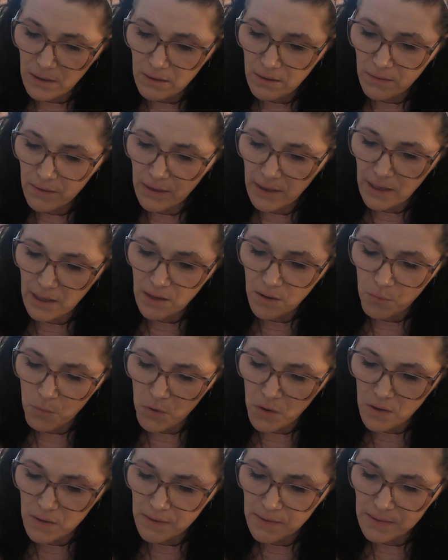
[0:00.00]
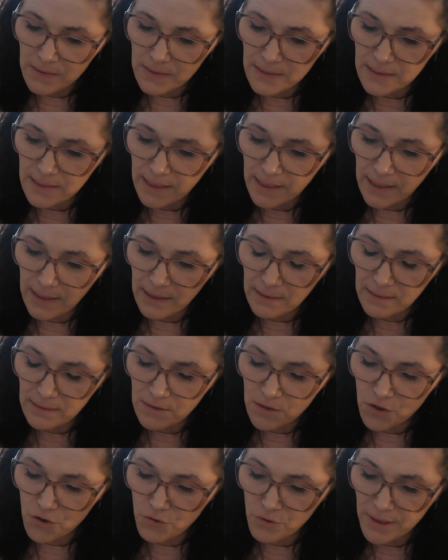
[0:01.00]
the King of Wands
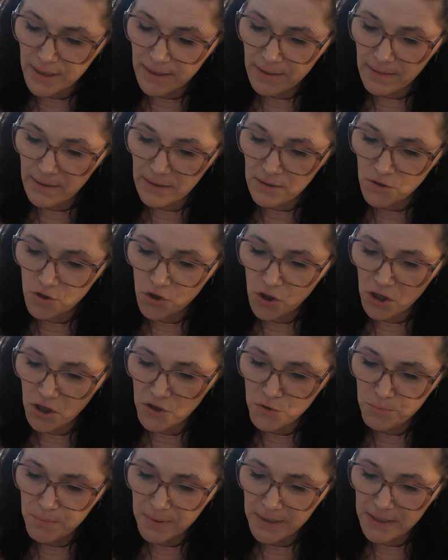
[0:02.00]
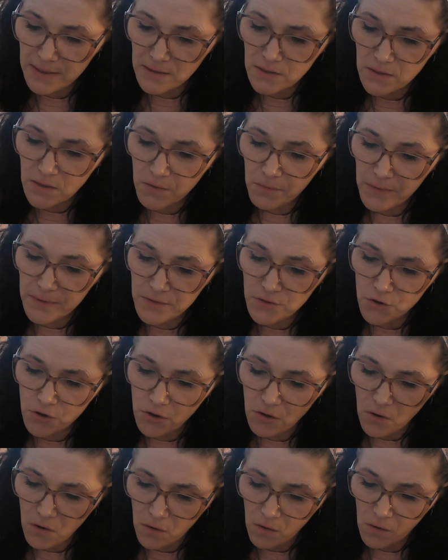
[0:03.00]
and Strength and Judgment. So it's your
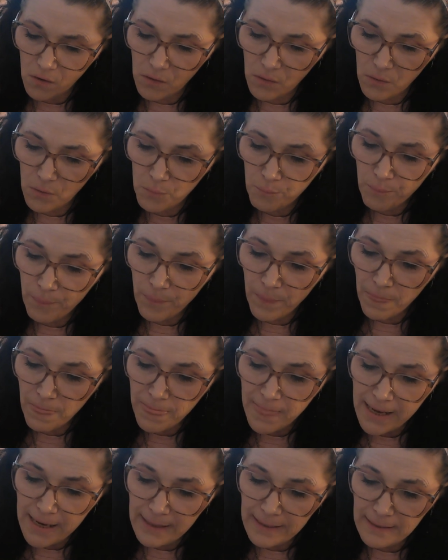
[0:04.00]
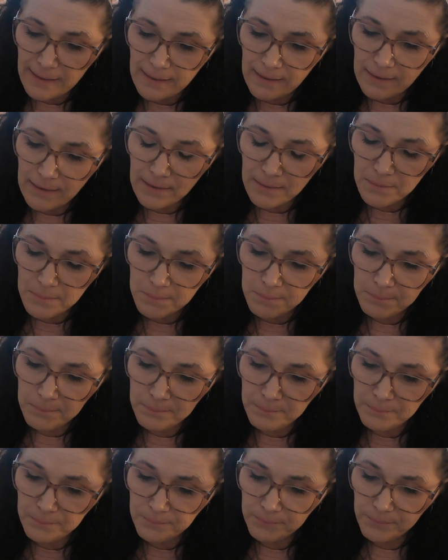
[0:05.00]
call. Um,
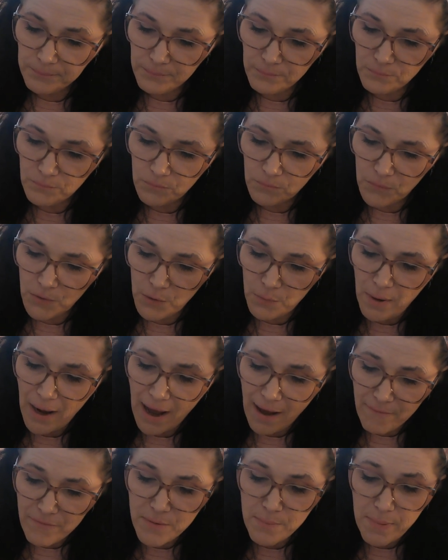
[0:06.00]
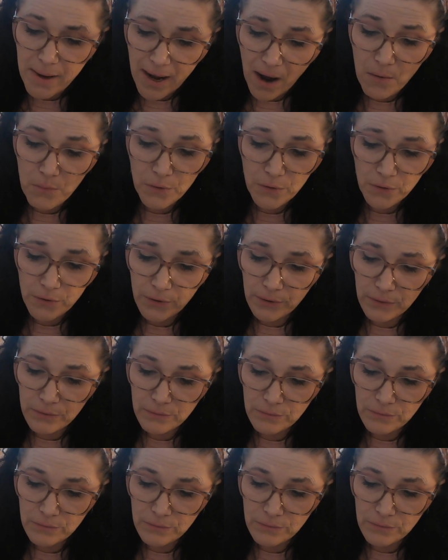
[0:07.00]
you have the power